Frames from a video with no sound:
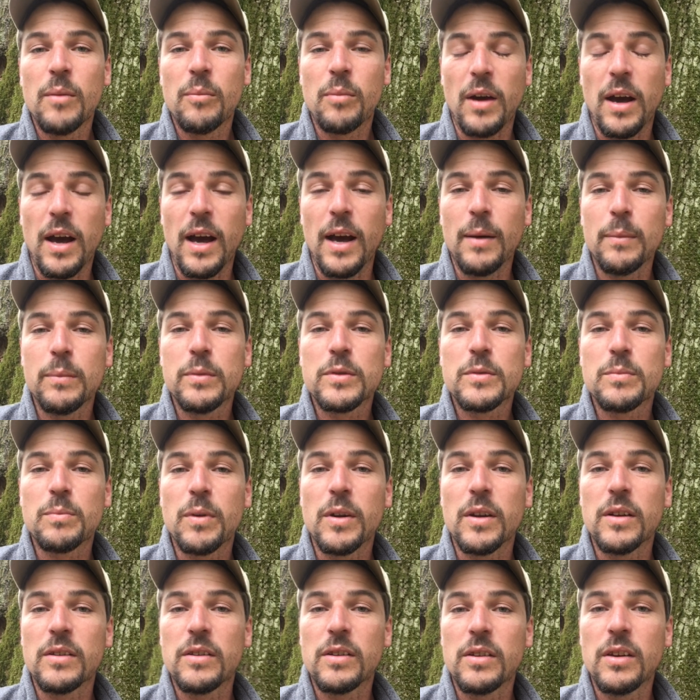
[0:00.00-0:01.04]
perhaps
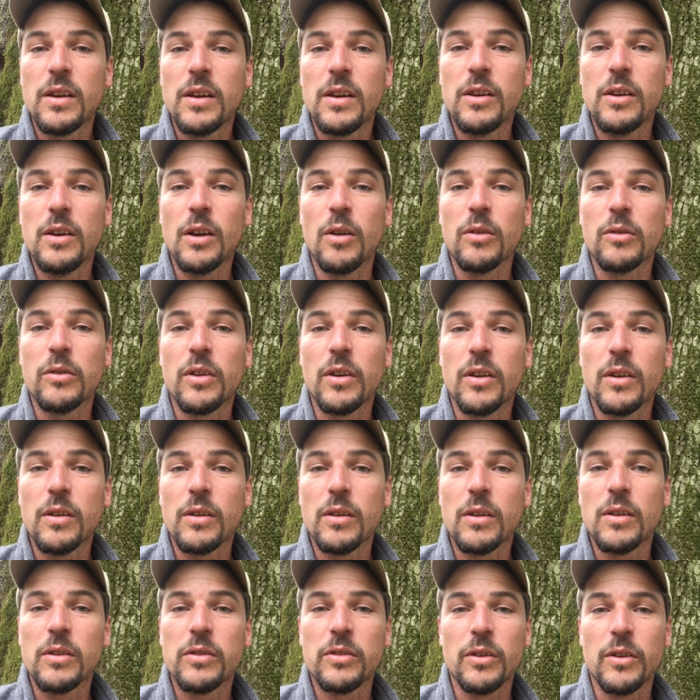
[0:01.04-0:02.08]
but you know
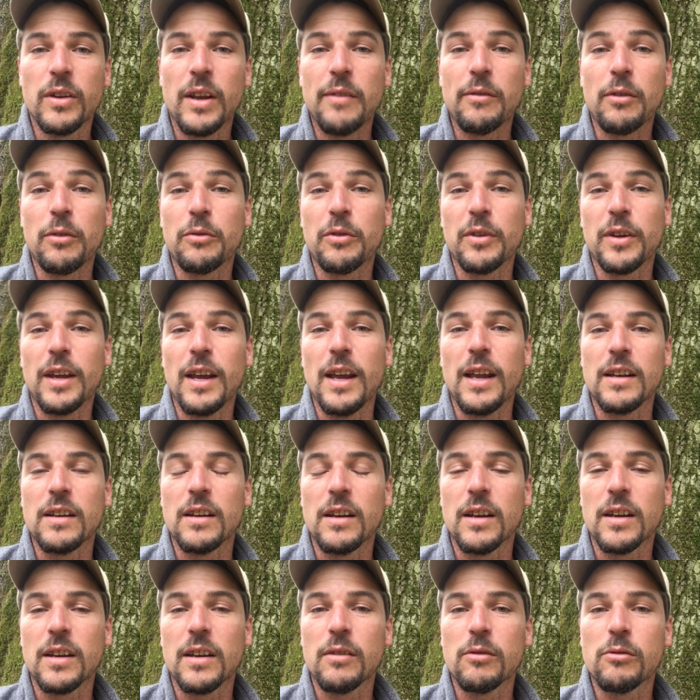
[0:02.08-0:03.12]
her, she'll never forget
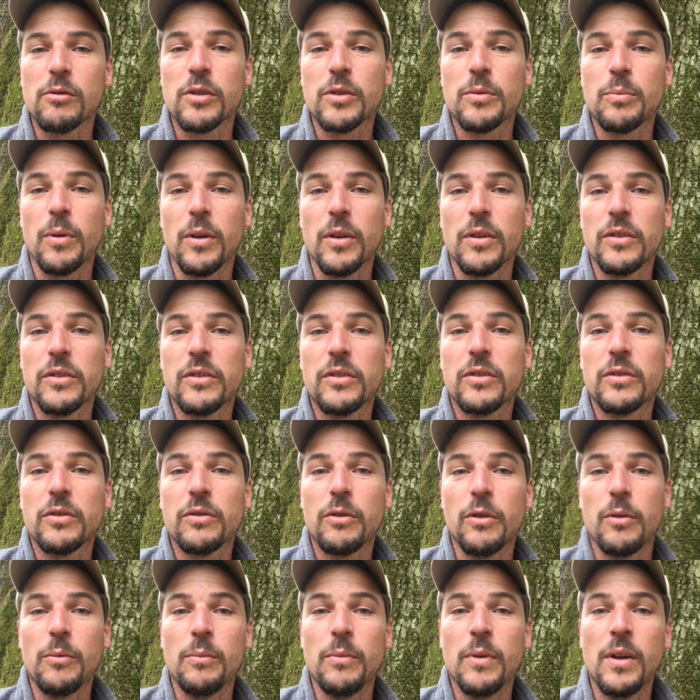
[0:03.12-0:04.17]
like a response
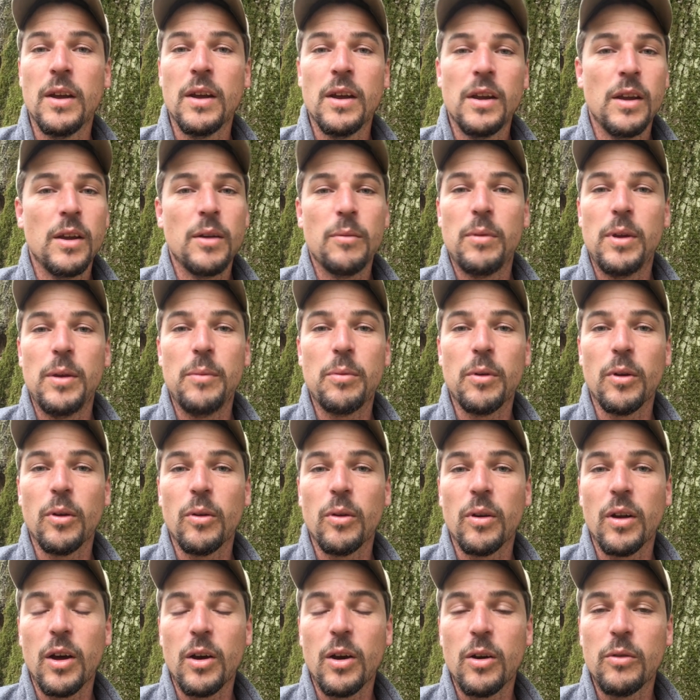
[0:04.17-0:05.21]
from people
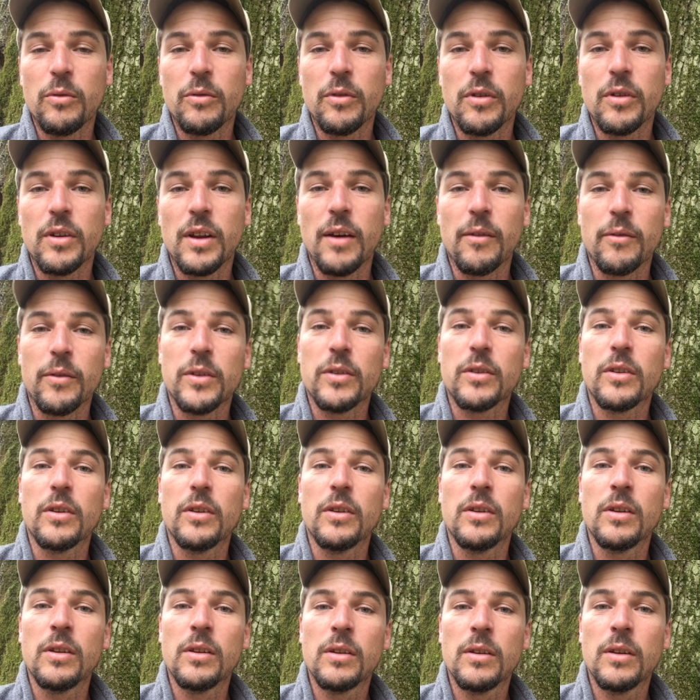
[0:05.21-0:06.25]
all over and having
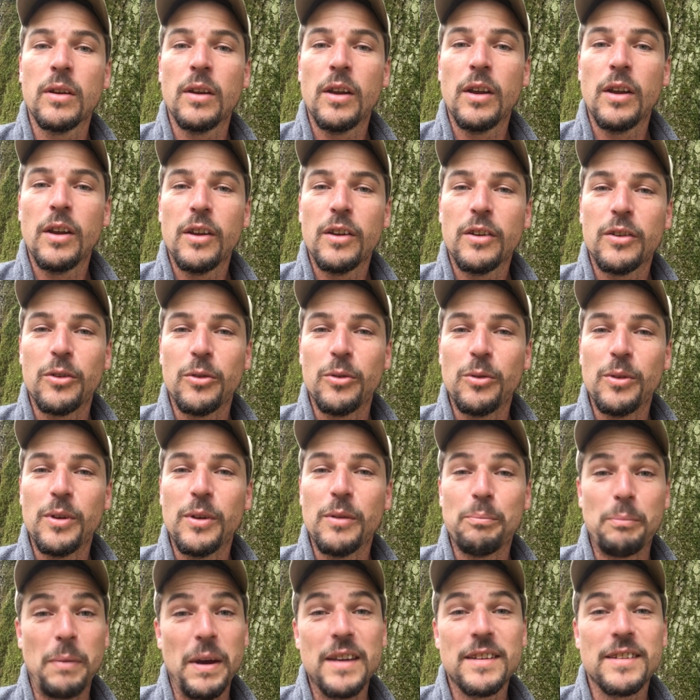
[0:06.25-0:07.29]
to
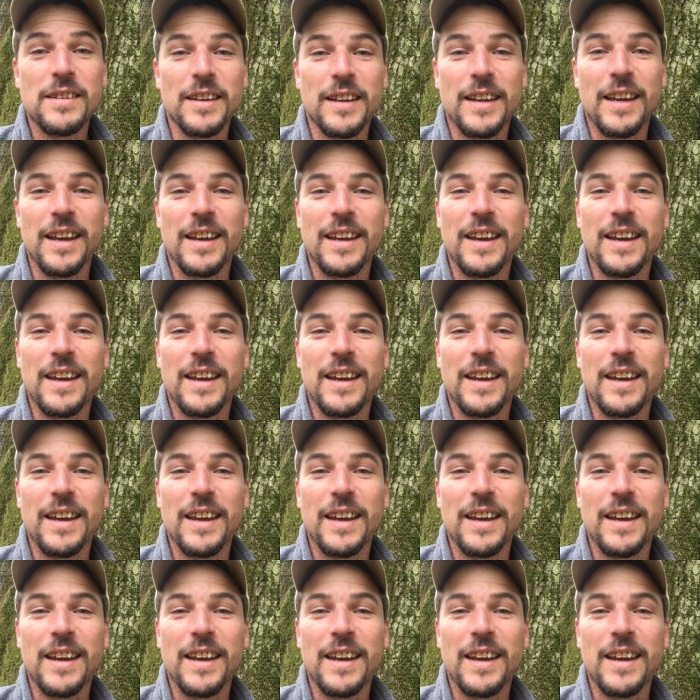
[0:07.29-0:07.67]
do basic